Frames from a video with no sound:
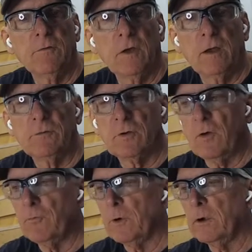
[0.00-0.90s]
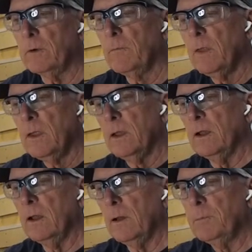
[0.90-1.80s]
design software, and
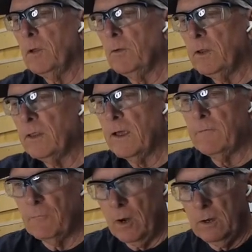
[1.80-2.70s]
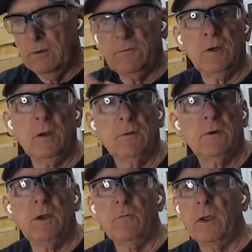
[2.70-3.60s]
then uploading that and running a
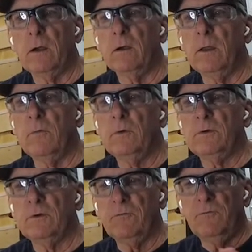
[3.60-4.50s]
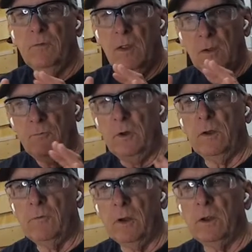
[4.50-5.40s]
CNC regularly, which is really,
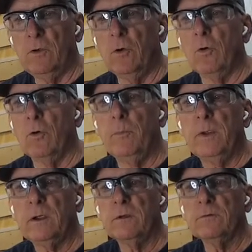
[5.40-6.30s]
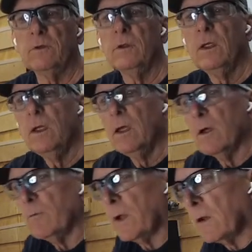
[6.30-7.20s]
really cool because a
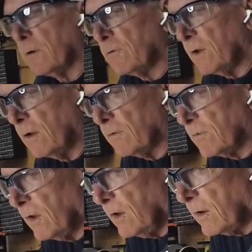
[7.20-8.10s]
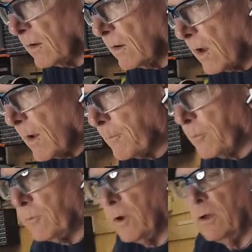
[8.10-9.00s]
regular CNC can
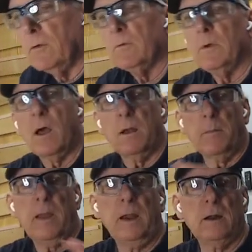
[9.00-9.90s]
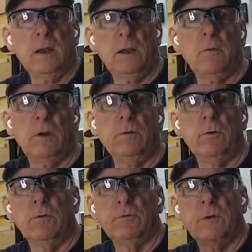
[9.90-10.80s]
operate automatically while you're
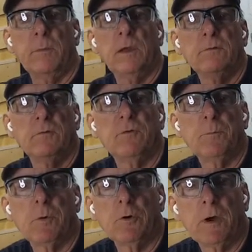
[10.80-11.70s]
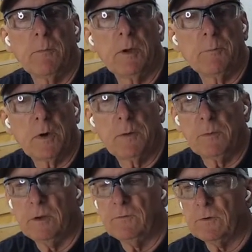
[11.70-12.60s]
doing something else if you programmed it
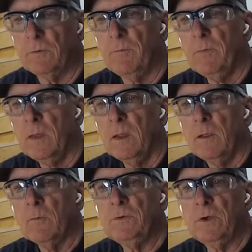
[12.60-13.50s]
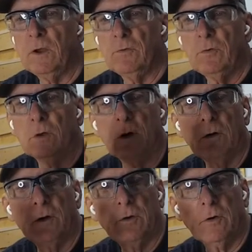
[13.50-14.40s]
properly. So once you get through the
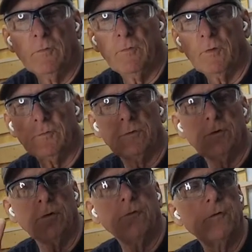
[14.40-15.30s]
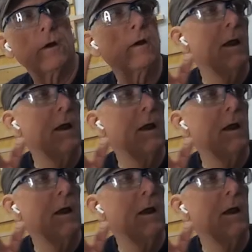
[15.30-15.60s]
learning curve, those are terrific.